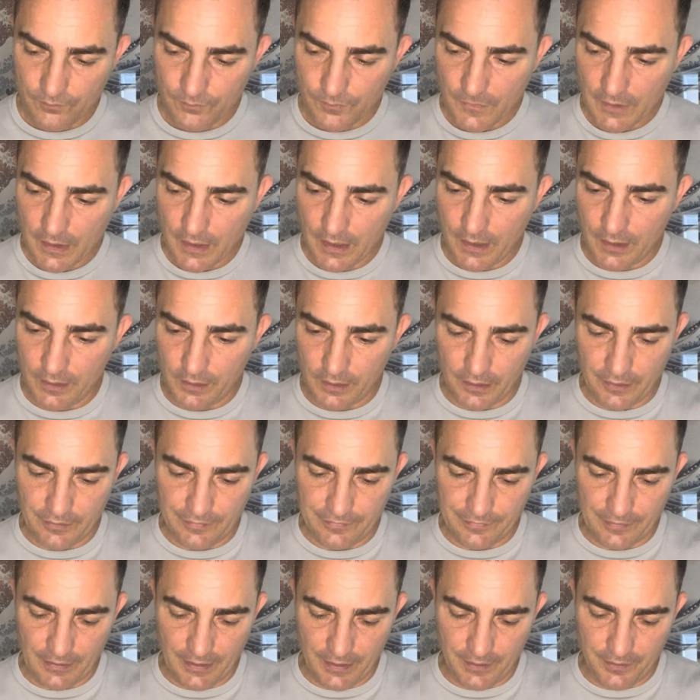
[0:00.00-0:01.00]
Getting a lot of
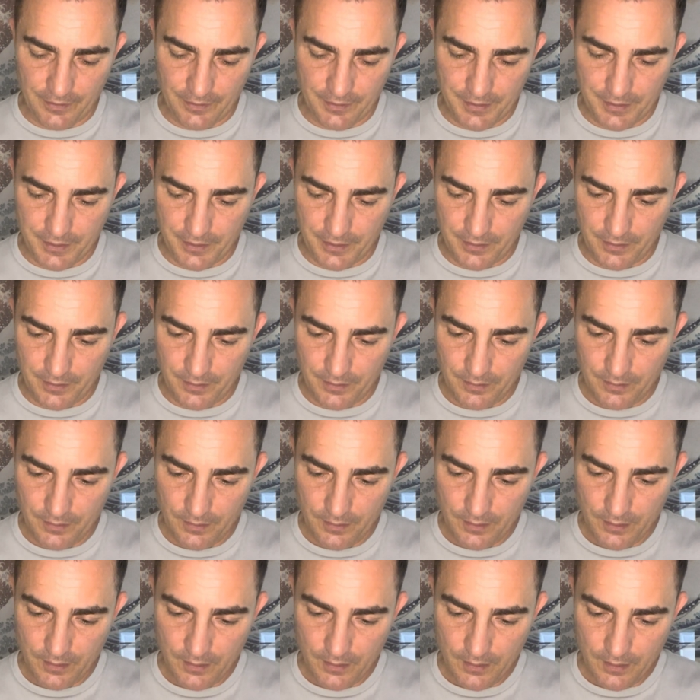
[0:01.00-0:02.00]
flyers here.
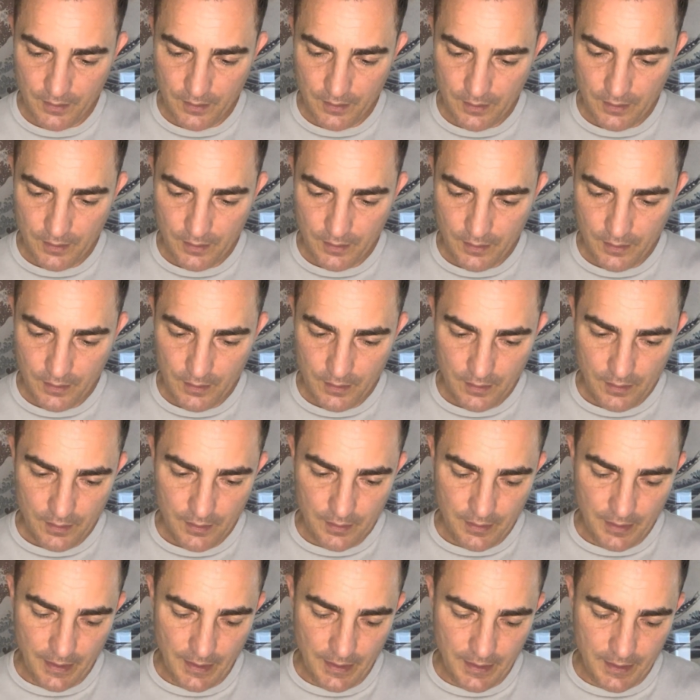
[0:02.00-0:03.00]

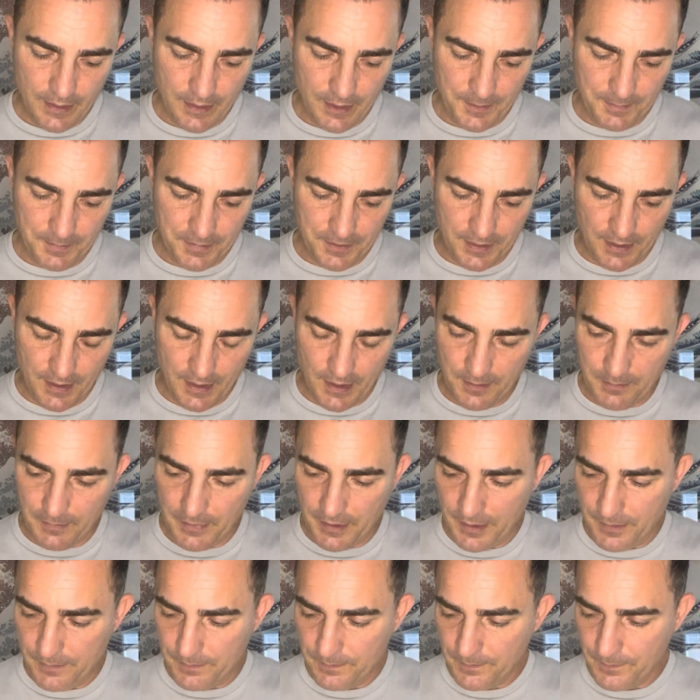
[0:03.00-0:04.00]
Nine of Cups,
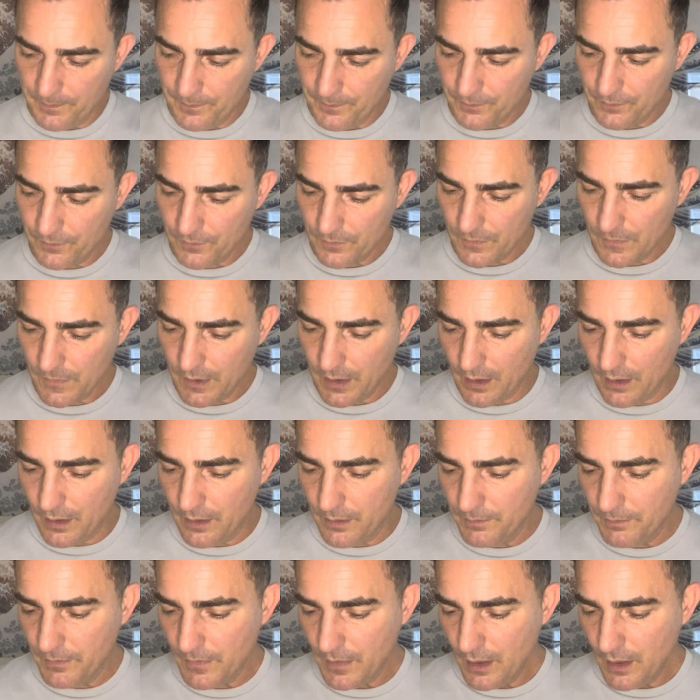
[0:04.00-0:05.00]
Hangman. Okay.